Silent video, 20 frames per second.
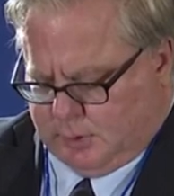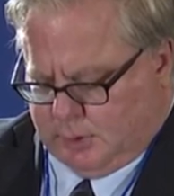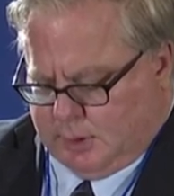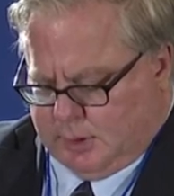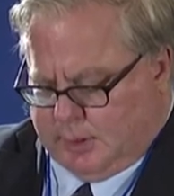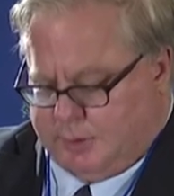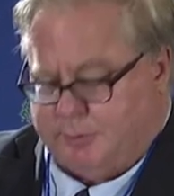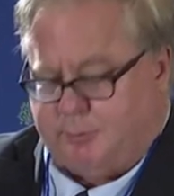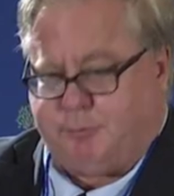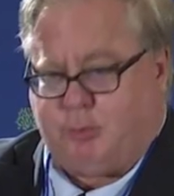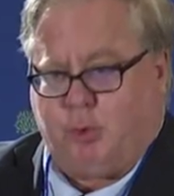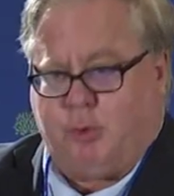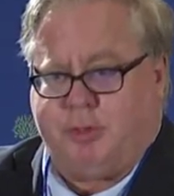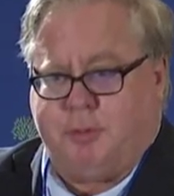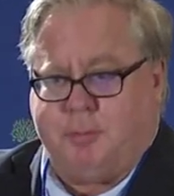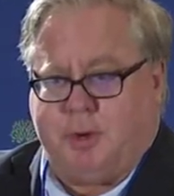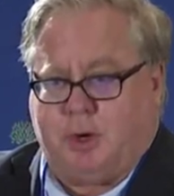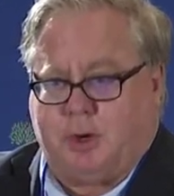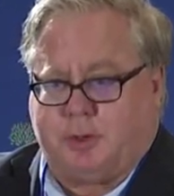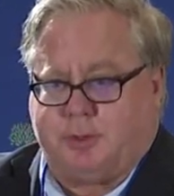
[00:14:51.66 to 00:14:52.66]
In the fourth
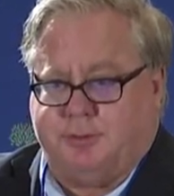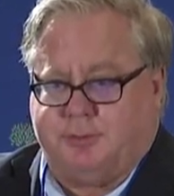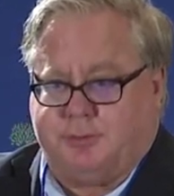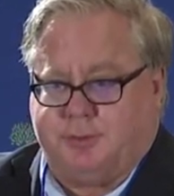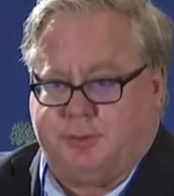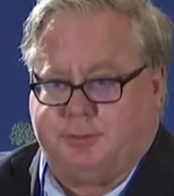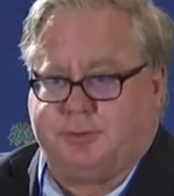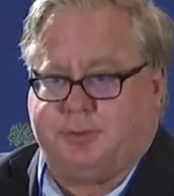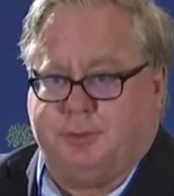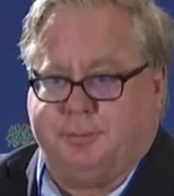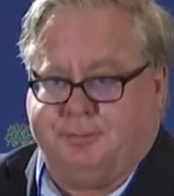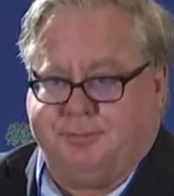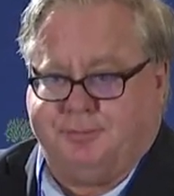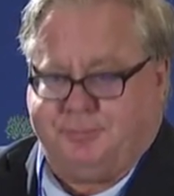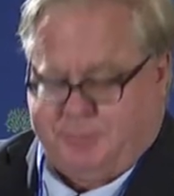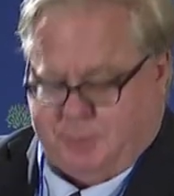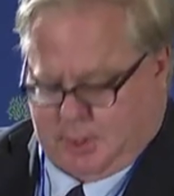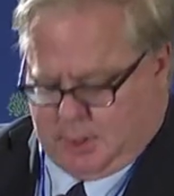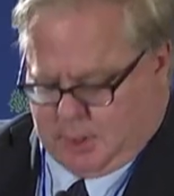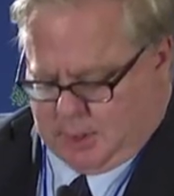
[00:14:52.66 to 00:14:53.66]
American system,
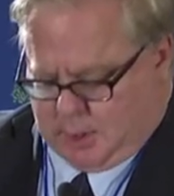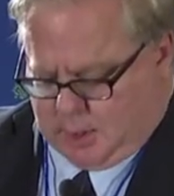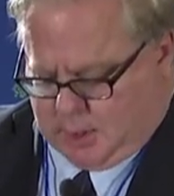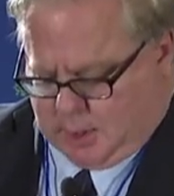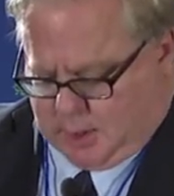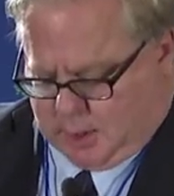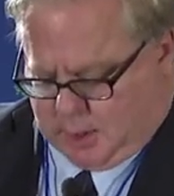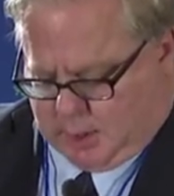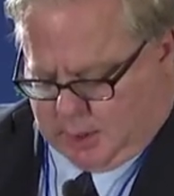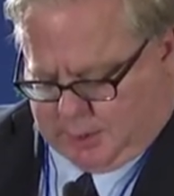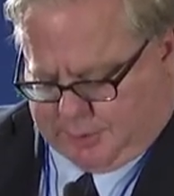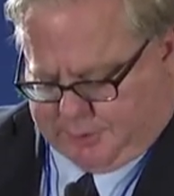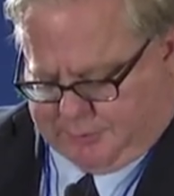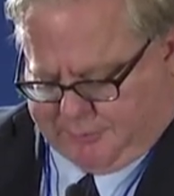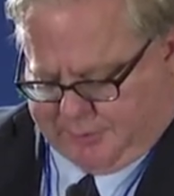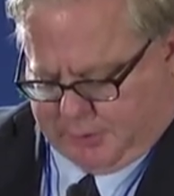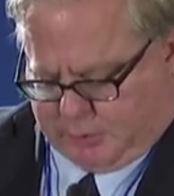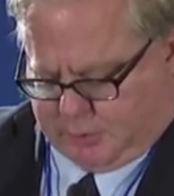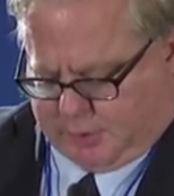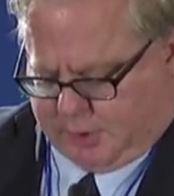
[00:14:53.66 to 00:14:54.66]
the
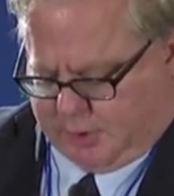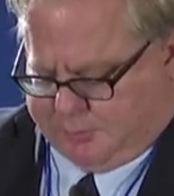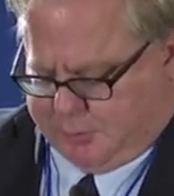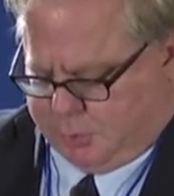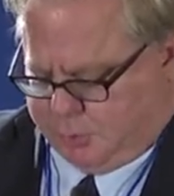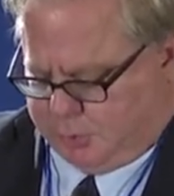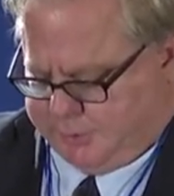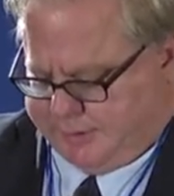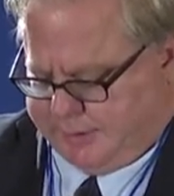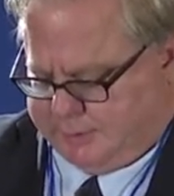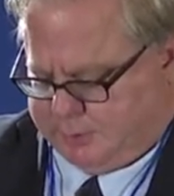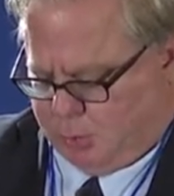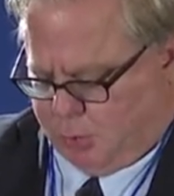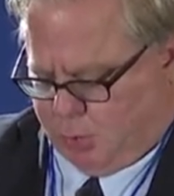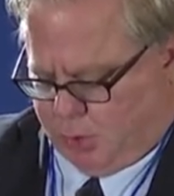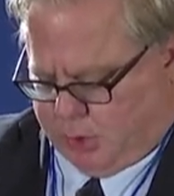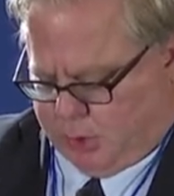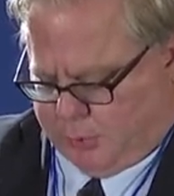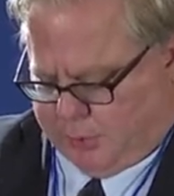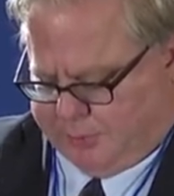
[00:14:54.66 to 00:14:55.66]
federal government will need to
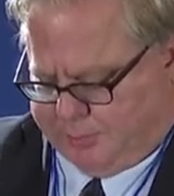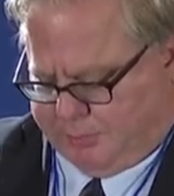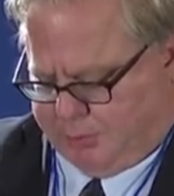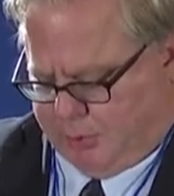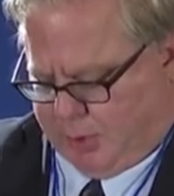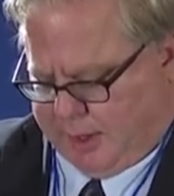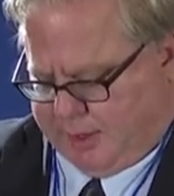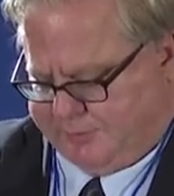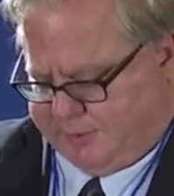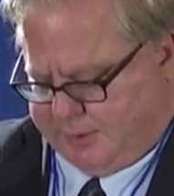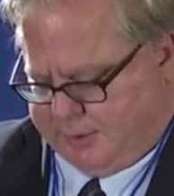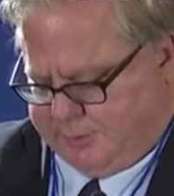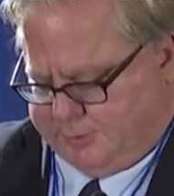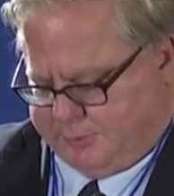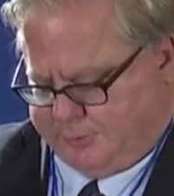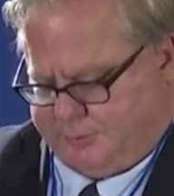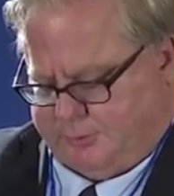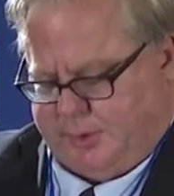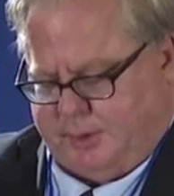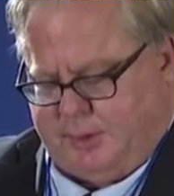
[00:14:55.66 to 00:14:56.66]
work with private
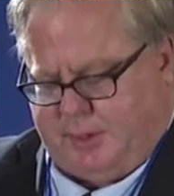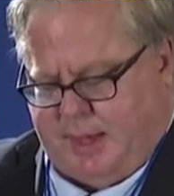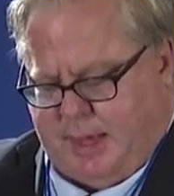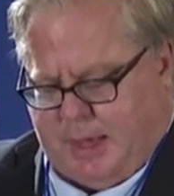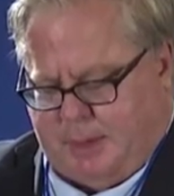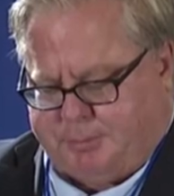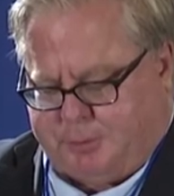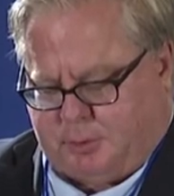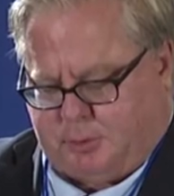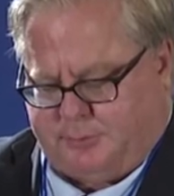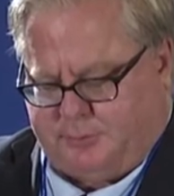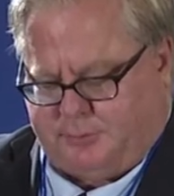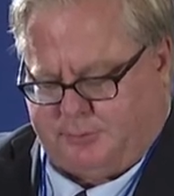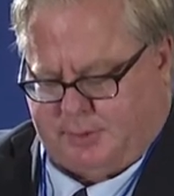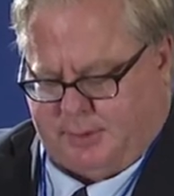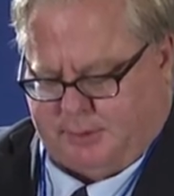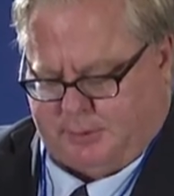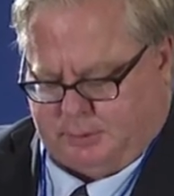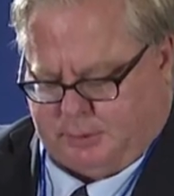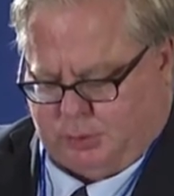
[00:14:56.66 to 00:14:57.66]
industry and capital and
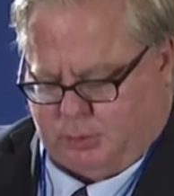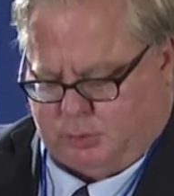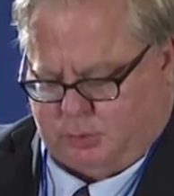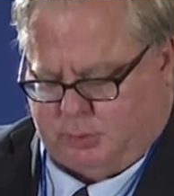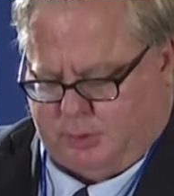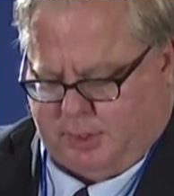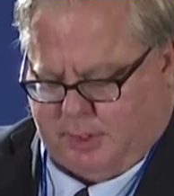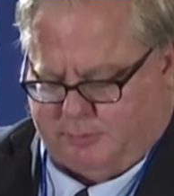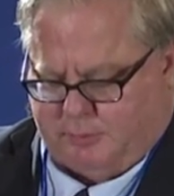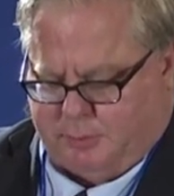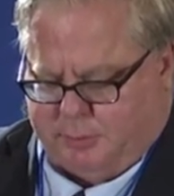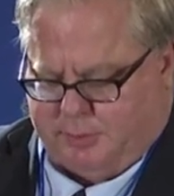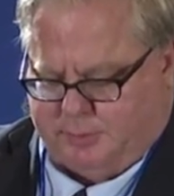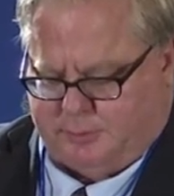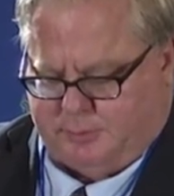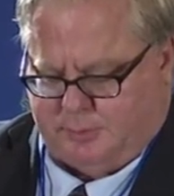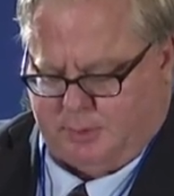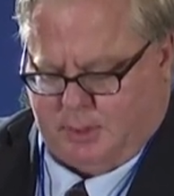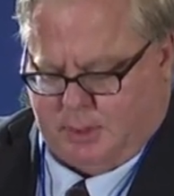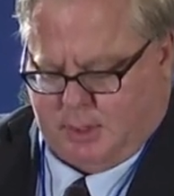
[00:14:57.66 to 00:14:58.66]
state and local
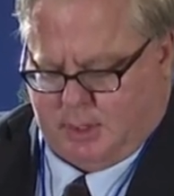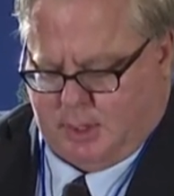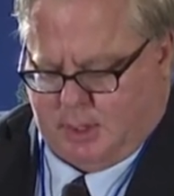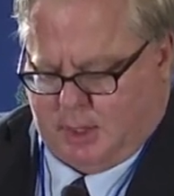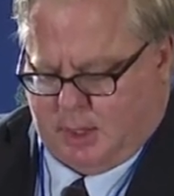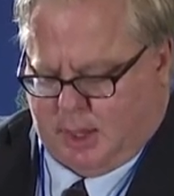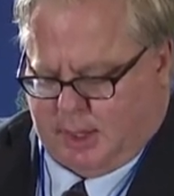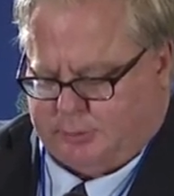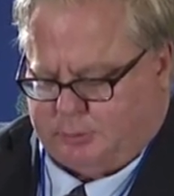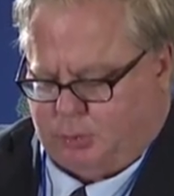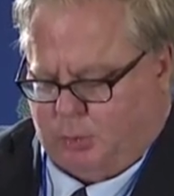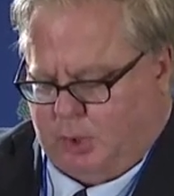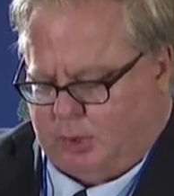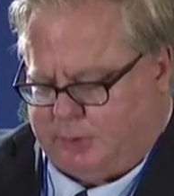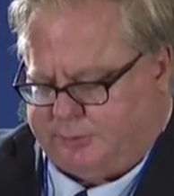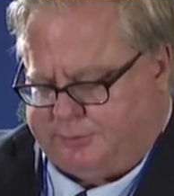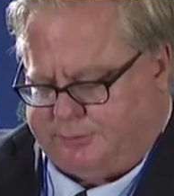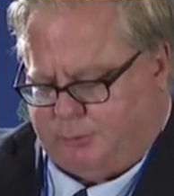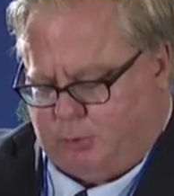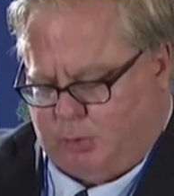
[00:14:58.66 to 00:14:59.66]
governments as well
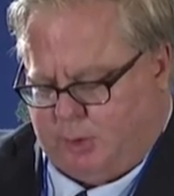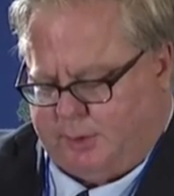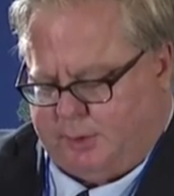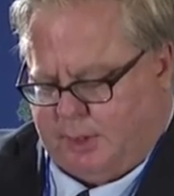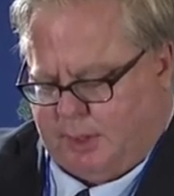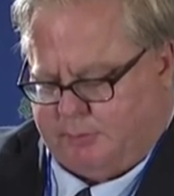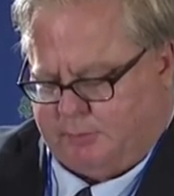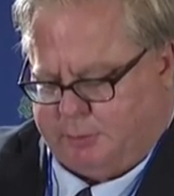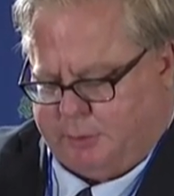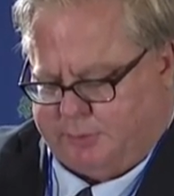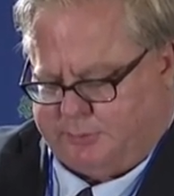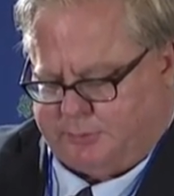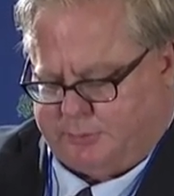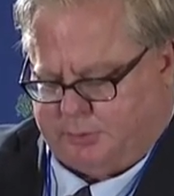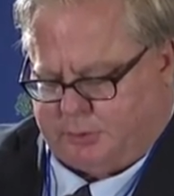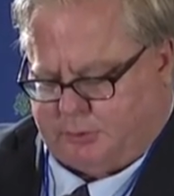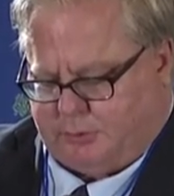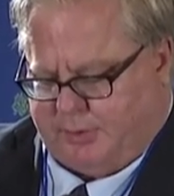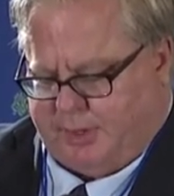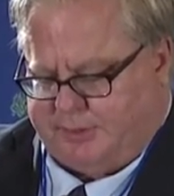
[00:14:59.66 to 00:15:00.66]
as foreign governments
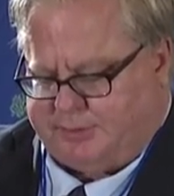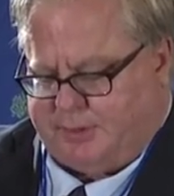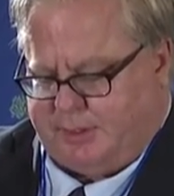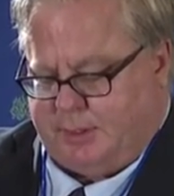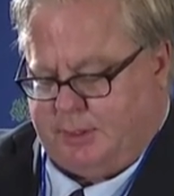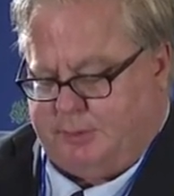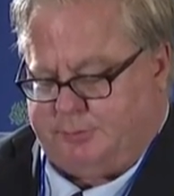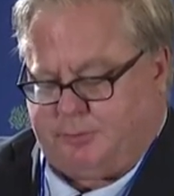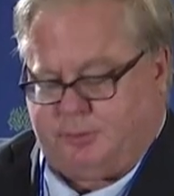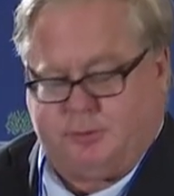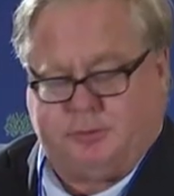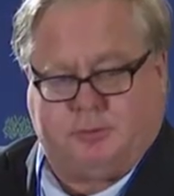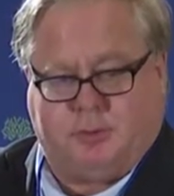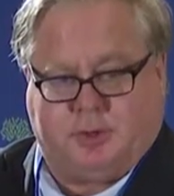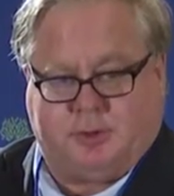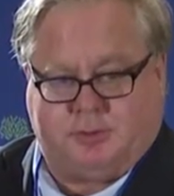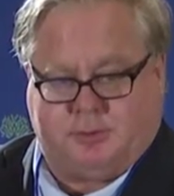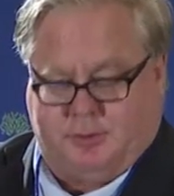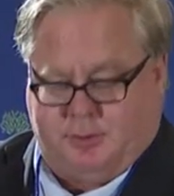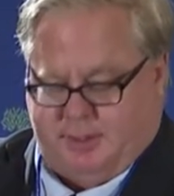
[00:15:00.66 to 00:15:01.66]
to create the
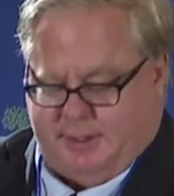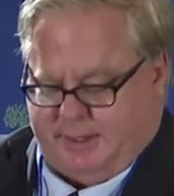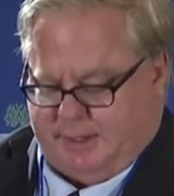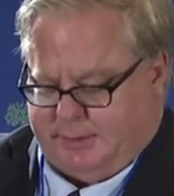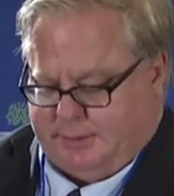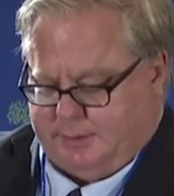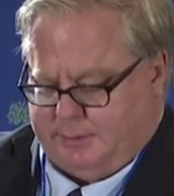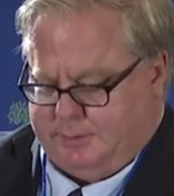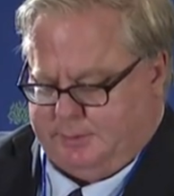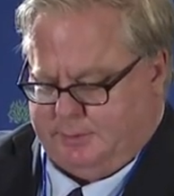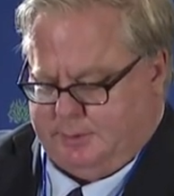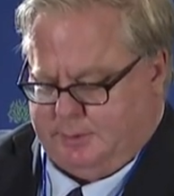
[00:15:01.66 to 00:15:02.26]
infrastructure needed